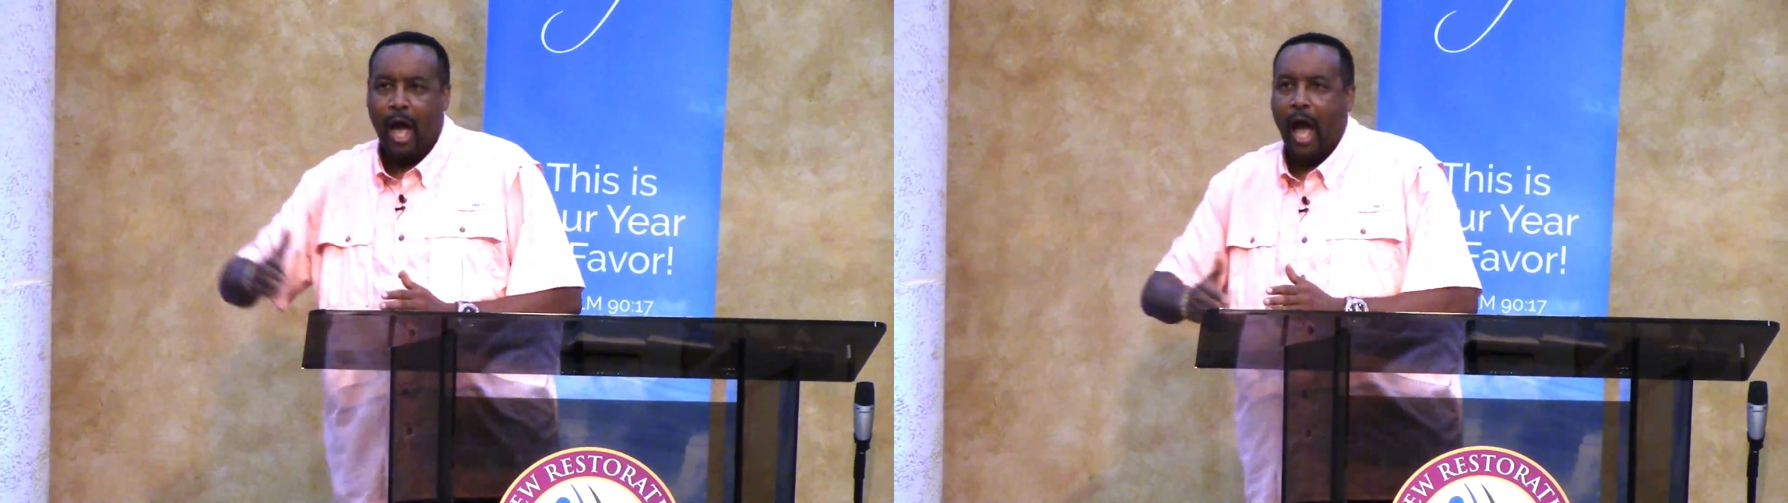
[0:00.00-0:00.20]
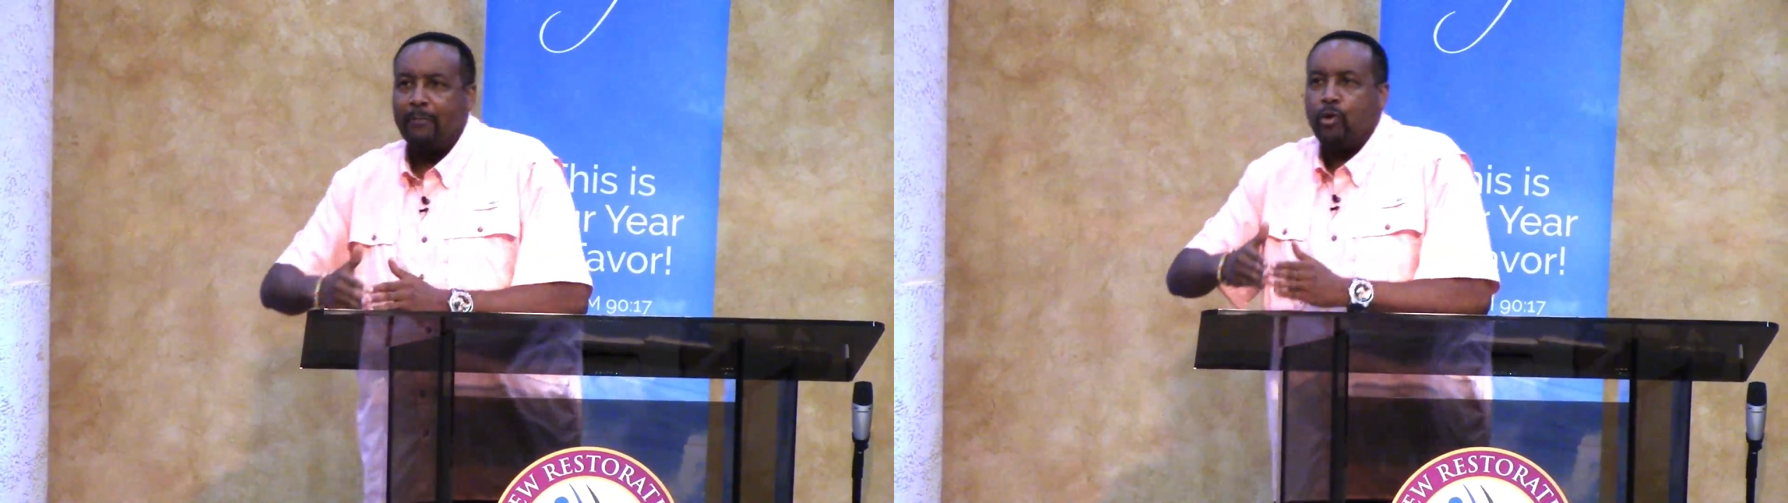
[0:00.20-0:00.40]

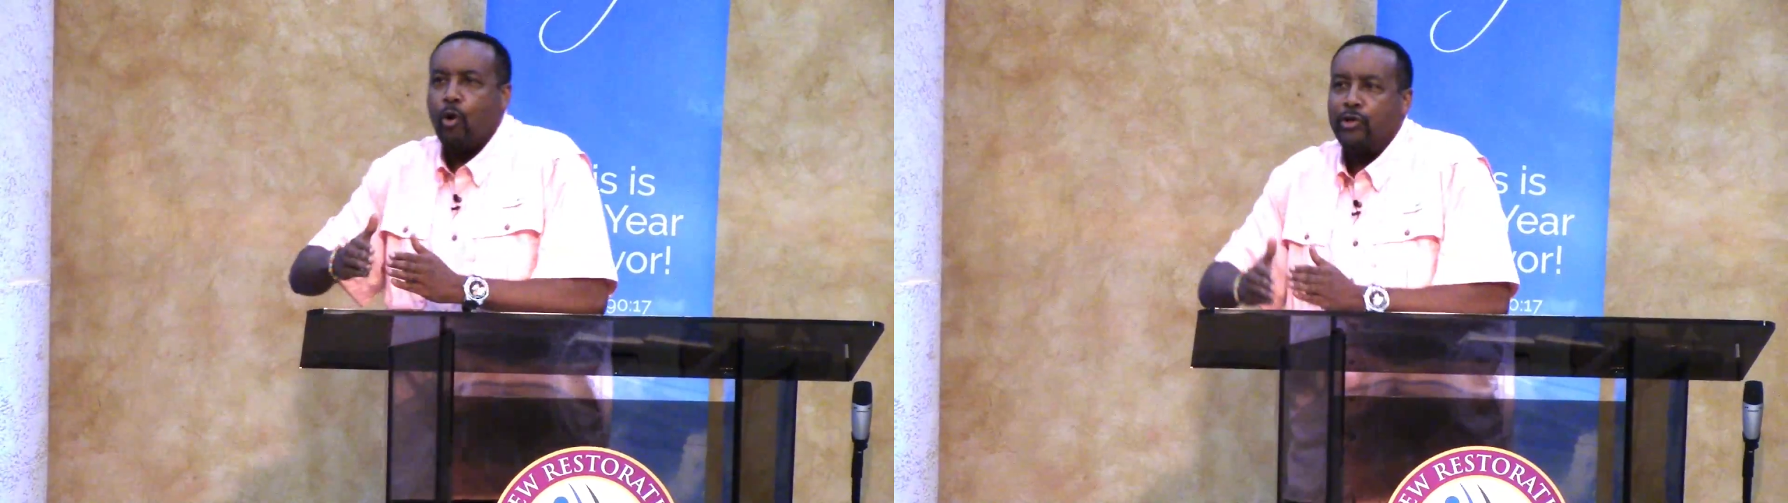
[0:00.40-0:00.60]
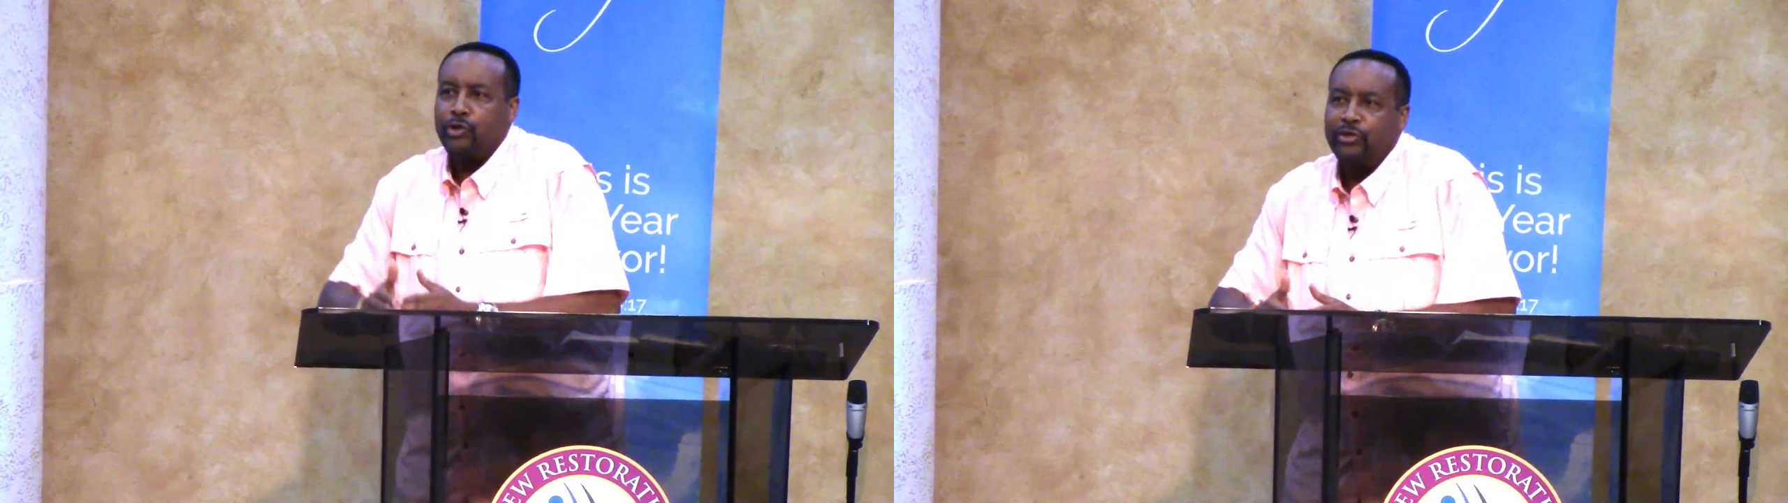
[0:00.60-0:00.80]
I'm
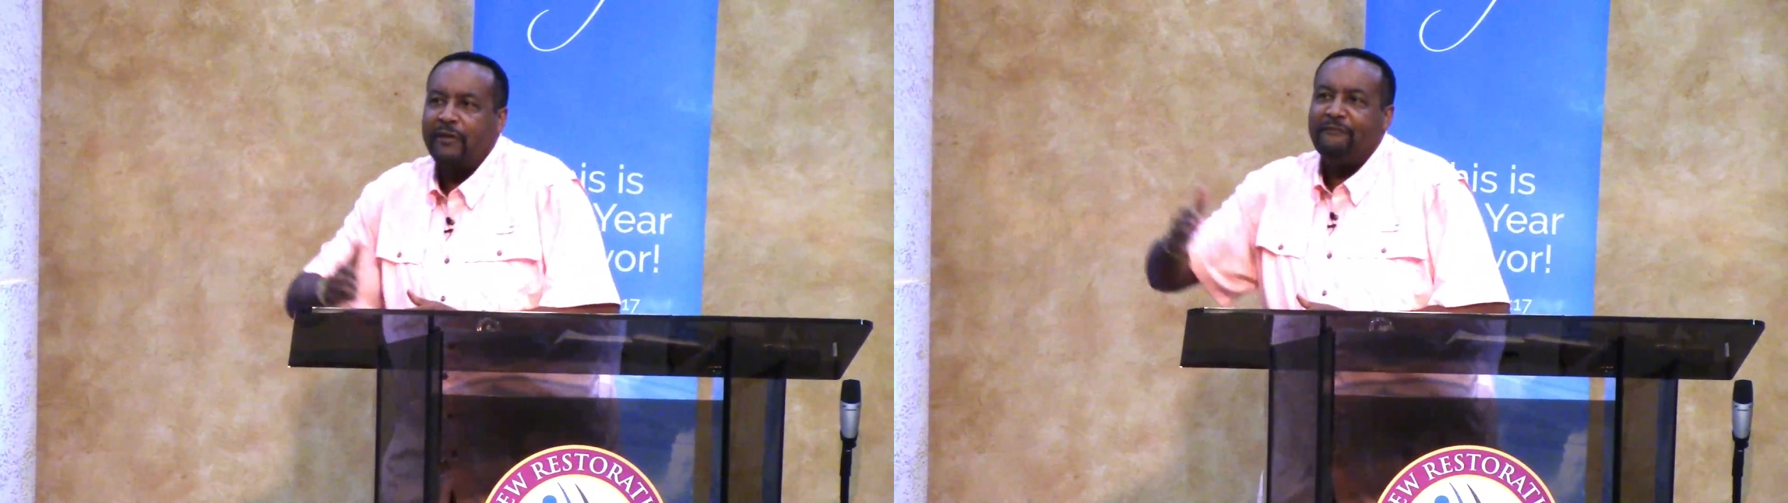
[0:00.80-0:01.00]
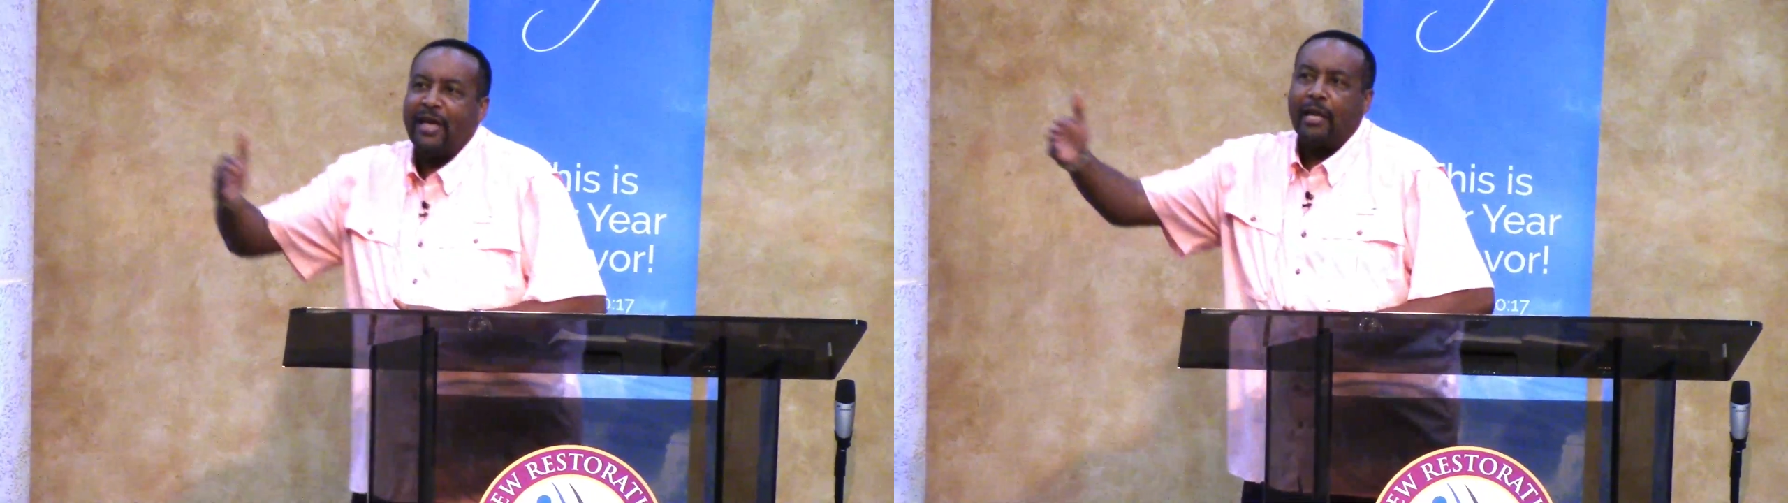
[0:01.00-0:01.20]
going to
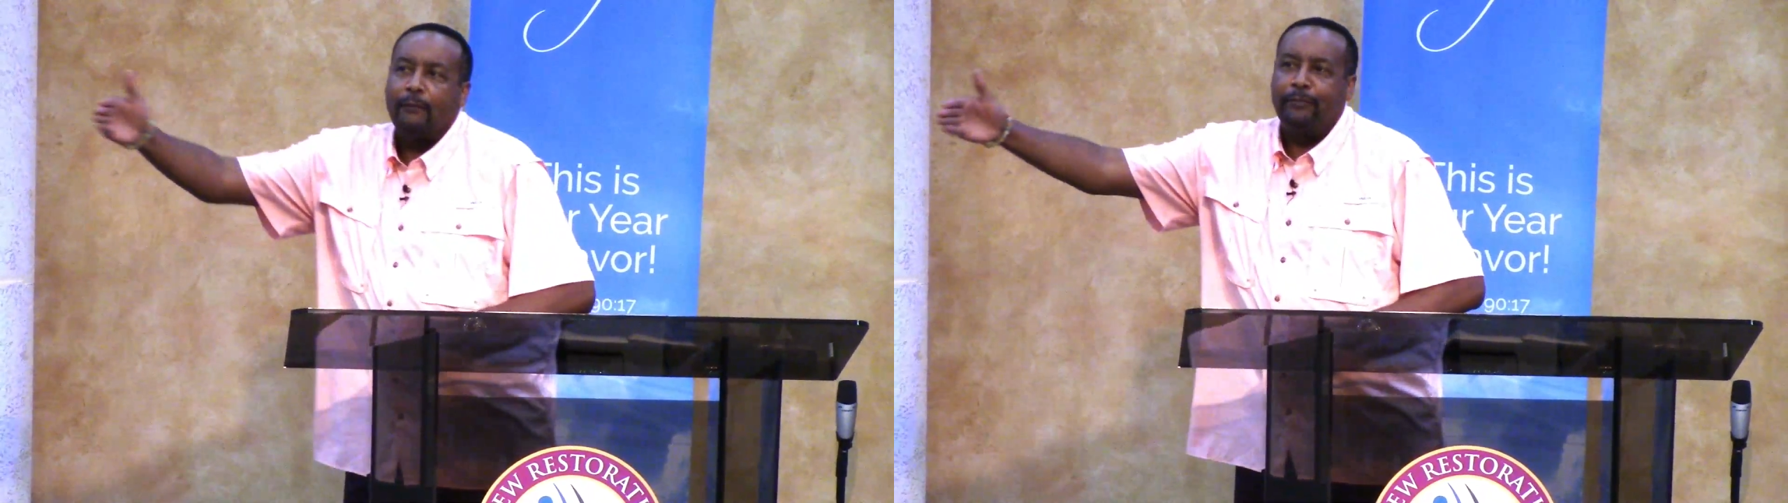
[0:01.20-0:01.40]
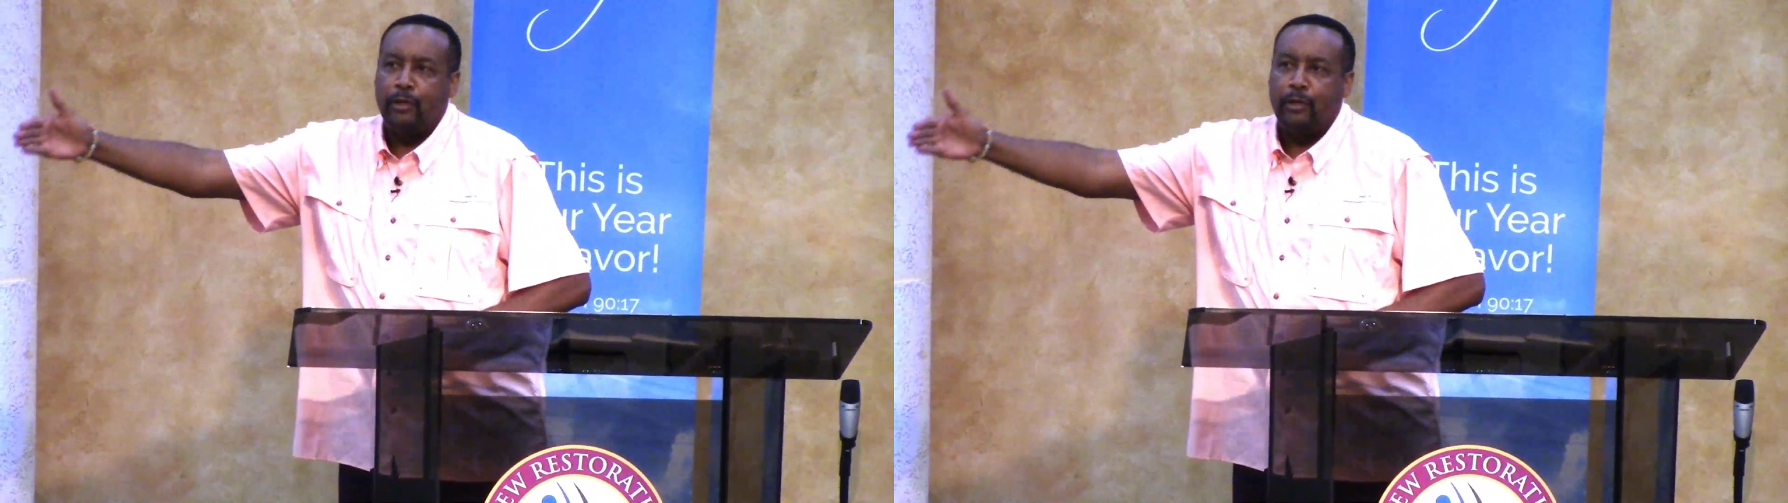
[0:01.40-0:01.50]
develop